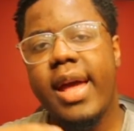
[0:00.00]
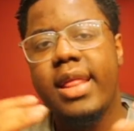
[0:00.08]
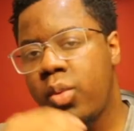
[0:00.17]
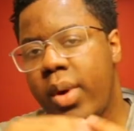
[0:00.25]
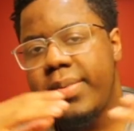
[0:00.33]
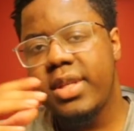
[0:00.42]
at
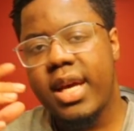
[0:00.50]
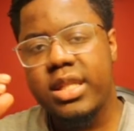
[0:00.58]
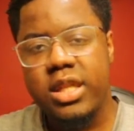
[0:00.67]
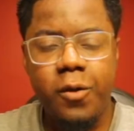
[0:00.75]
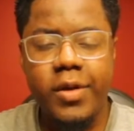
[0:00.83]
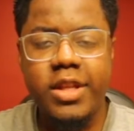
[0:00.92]
the
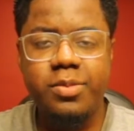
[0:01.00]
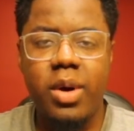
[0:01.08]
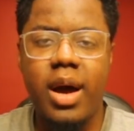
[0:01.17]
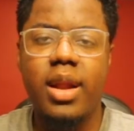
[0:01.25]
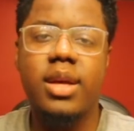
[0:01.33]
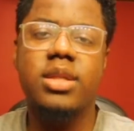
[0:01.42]
websites for these
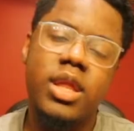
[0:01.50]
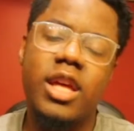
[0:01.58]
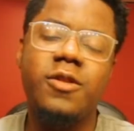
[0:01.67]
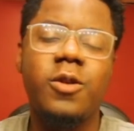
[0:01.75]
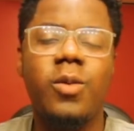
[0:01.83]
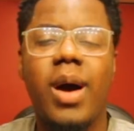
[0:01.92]
products.
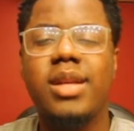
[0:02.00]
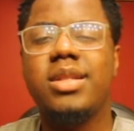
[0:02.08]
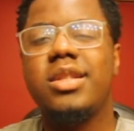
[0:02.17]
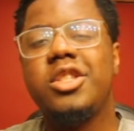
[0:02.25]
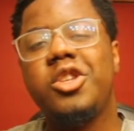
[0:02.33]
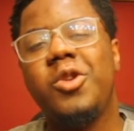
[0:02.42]
Thanks for
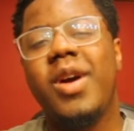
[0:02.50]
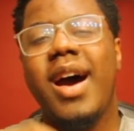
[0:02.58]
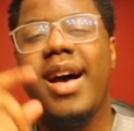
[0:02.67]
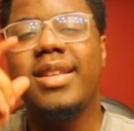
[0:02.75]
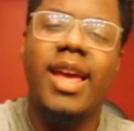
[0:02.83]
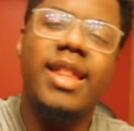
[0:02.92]
watching. See you
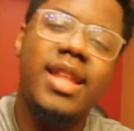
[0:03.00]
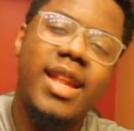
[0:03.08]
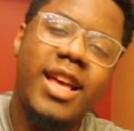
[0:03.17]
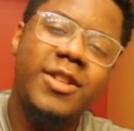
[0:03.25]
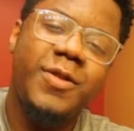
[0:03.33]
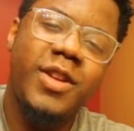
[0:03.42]
guys in the
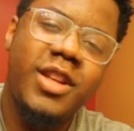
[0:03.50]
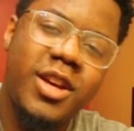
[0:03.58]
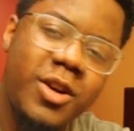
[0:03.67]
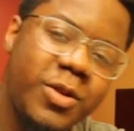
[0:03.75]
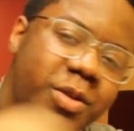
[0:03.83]
next video.